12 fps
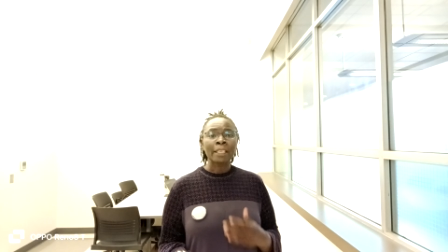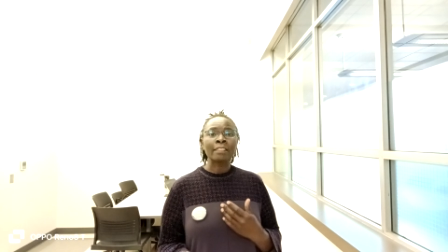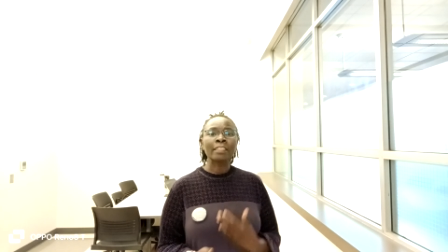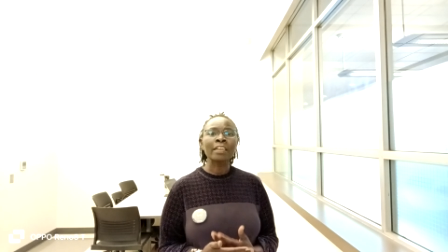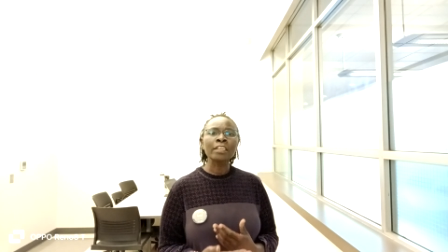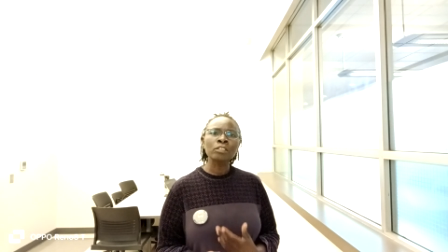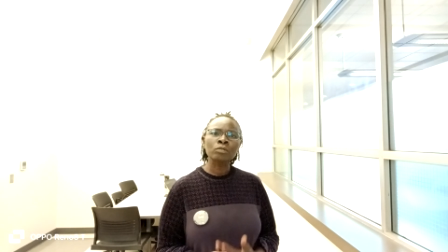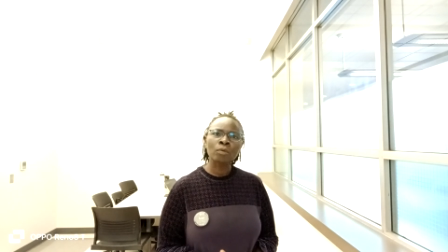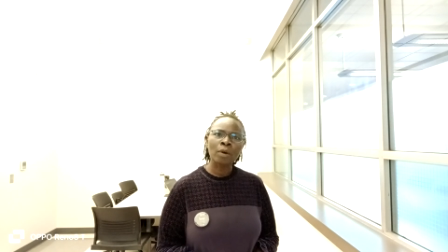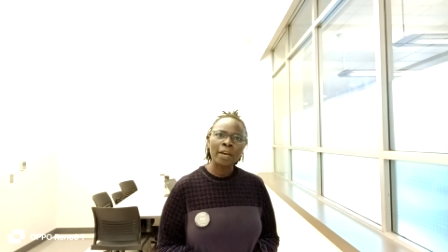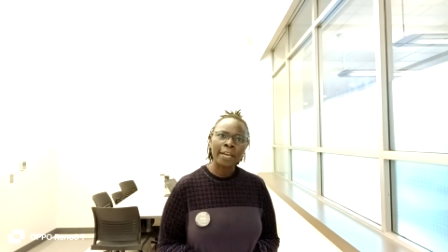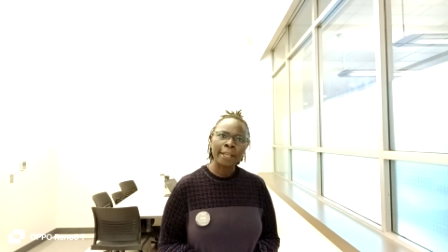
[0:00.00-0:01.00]
And that is
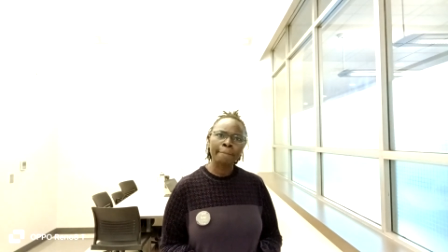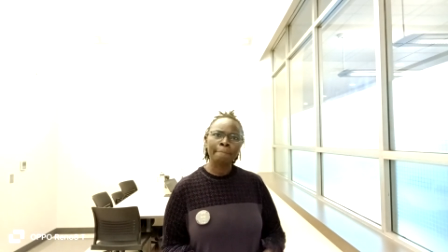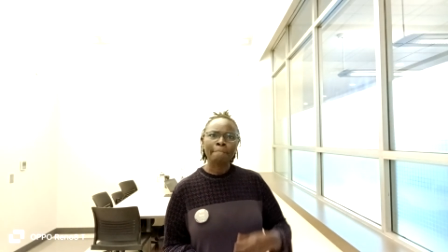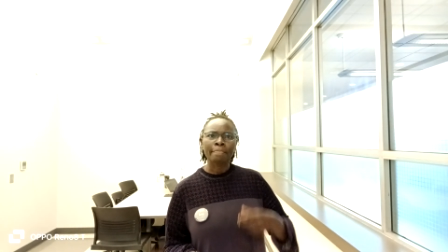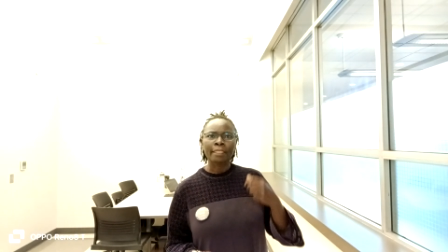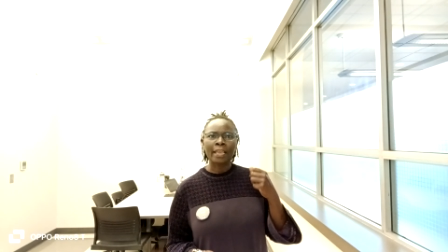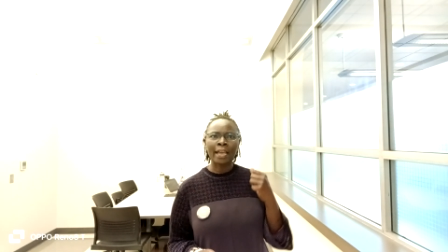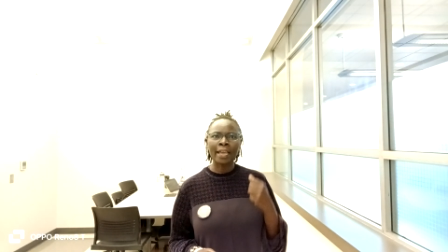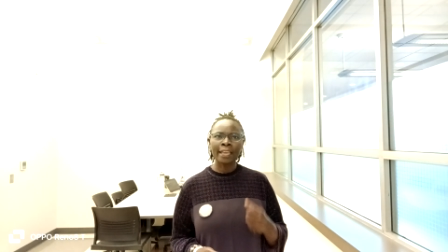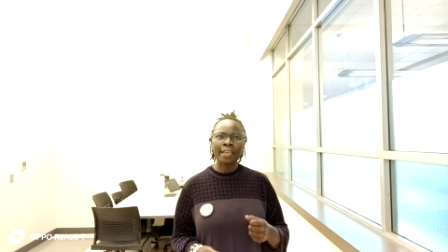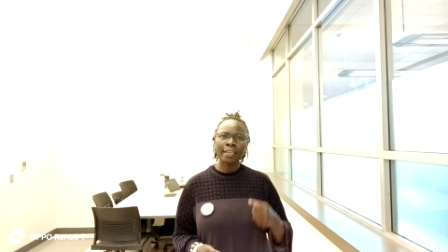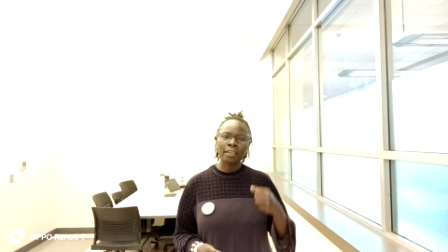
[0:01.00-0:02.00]
why
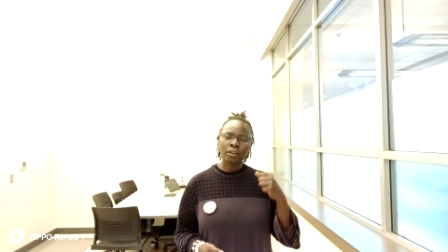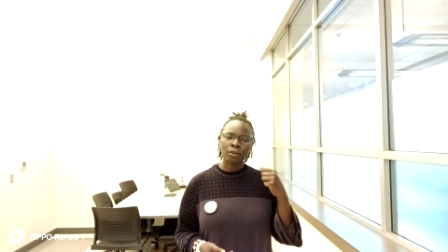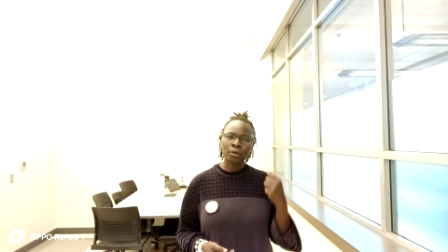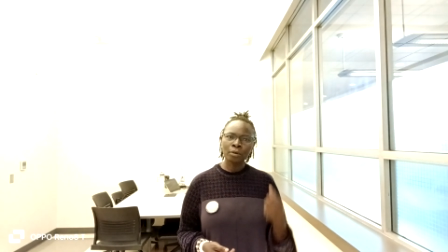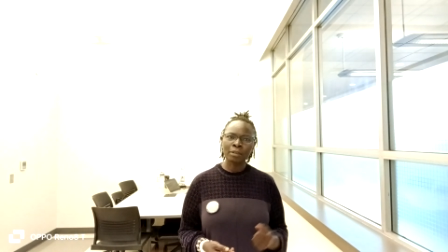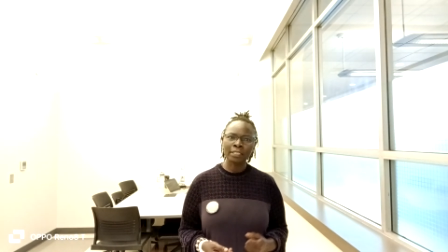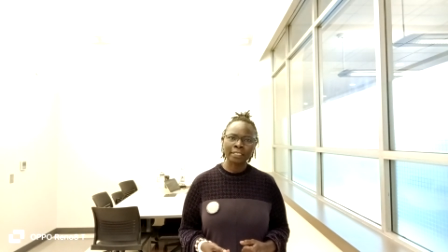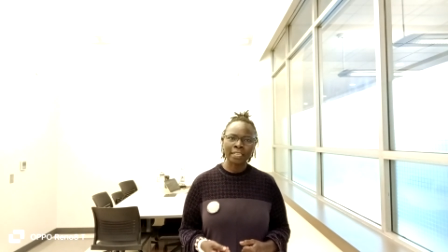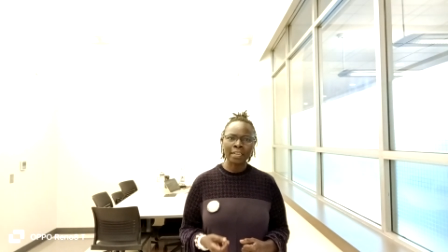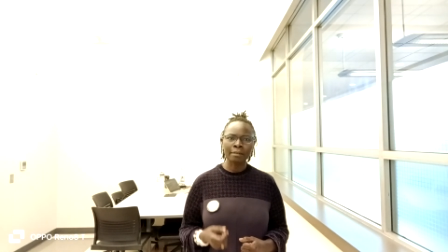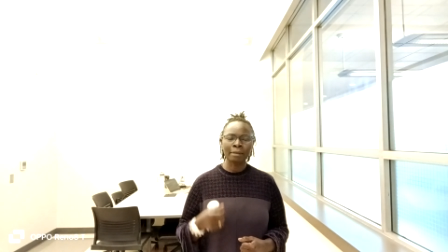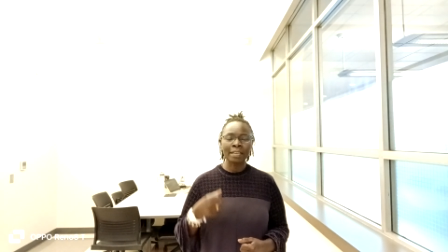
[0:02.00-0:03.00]
I always
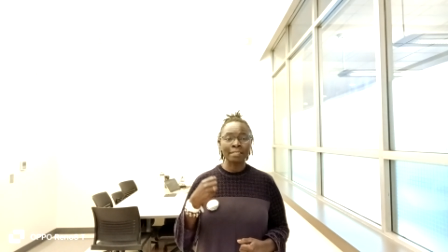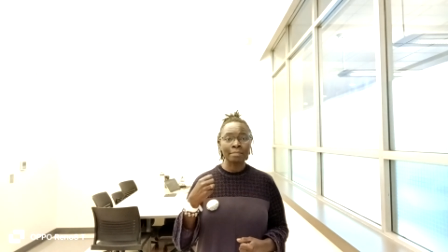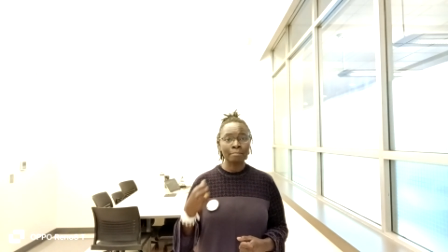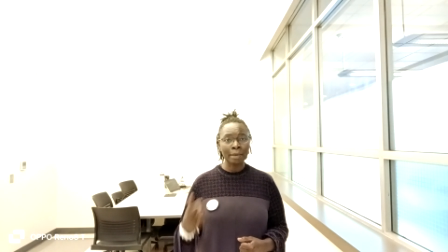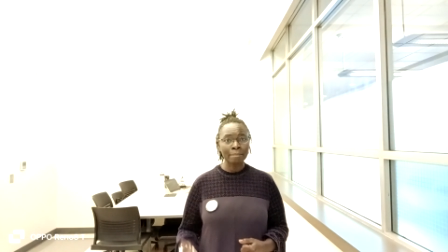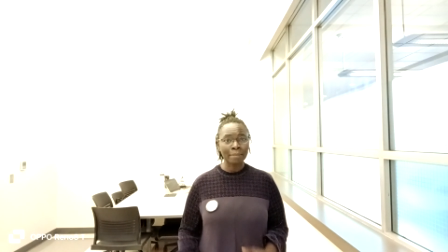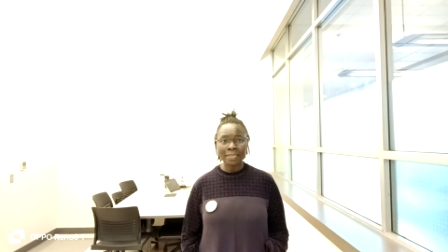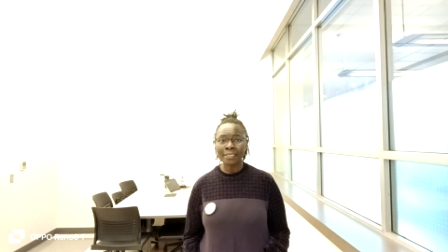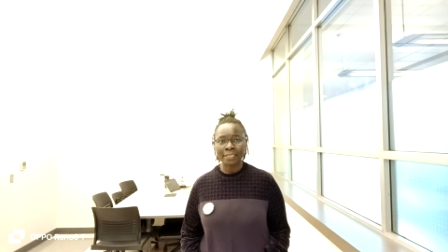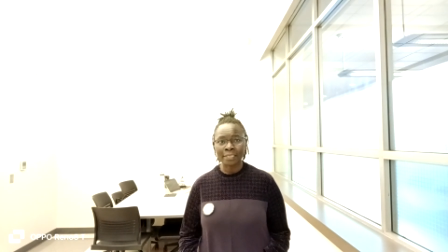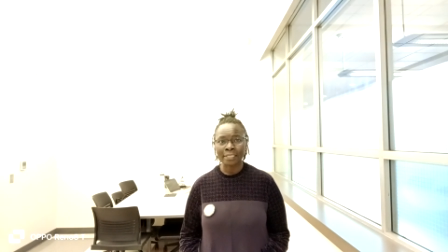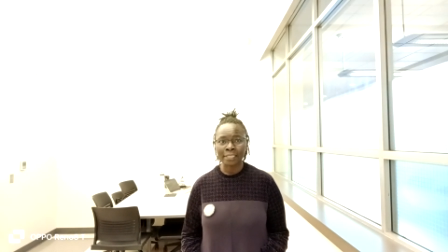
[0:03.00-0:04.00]
stand by my
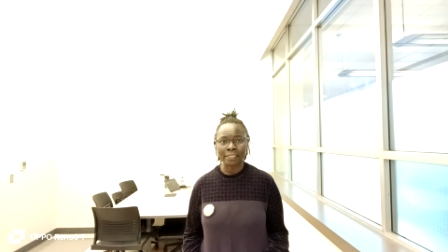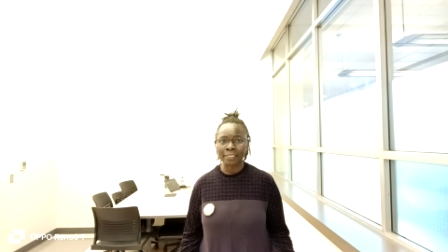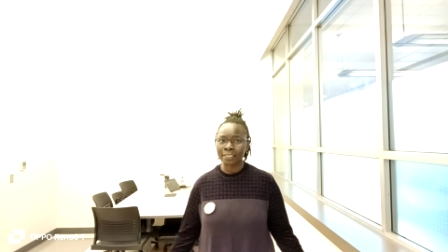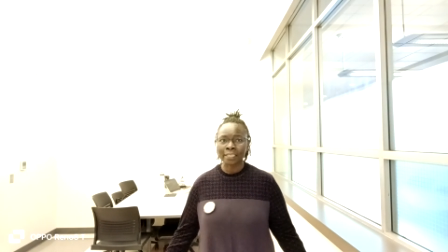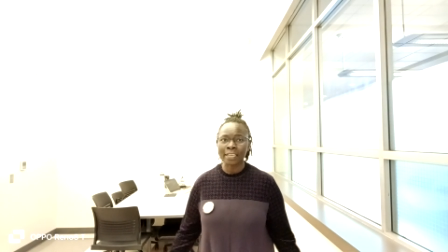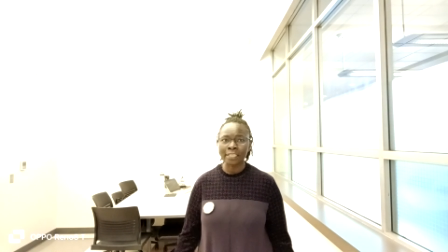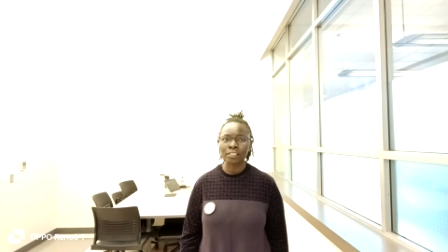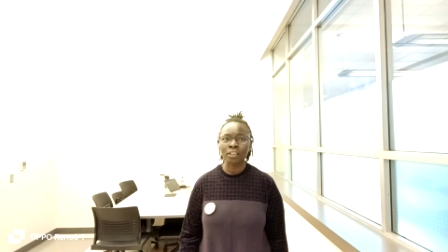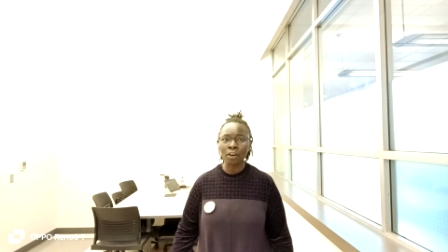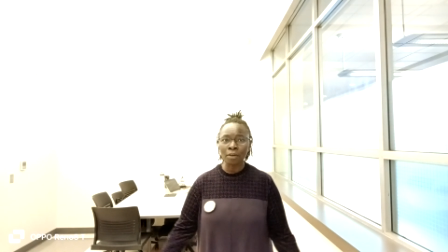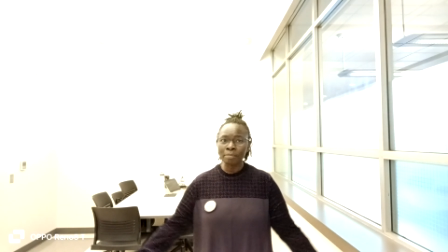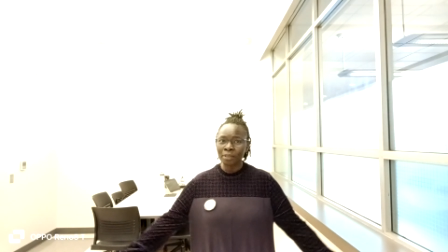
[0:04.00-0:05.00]
mantra that says,
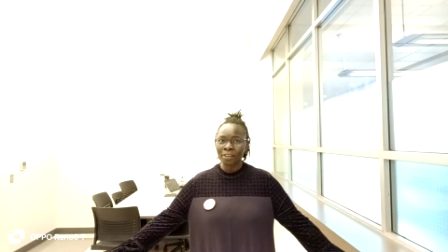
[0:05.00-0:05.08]
go